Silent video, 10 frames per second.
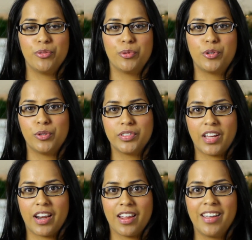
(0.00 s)
through goal
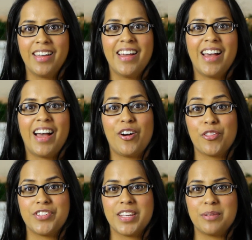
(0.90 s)
setting,
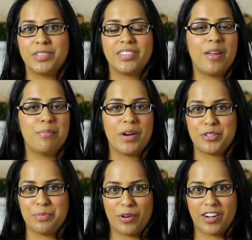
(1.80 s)
health tips, and
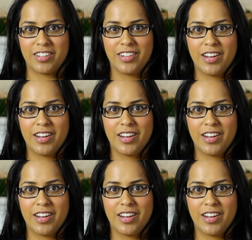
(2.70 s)
much more.